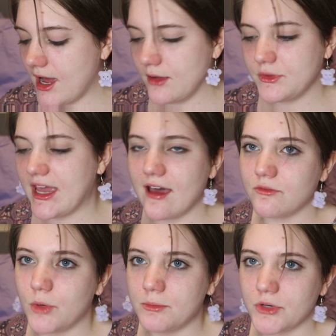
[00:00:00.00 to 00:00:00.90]
I only have
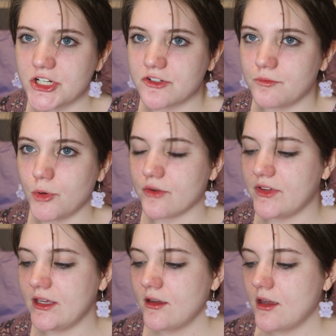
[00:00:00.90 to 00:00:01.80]
one brush from
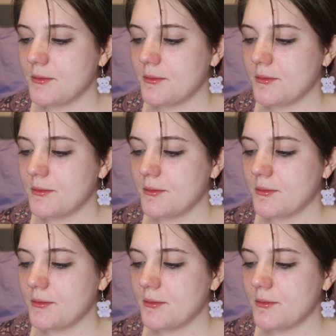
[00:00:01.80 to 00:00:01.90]
Morphe,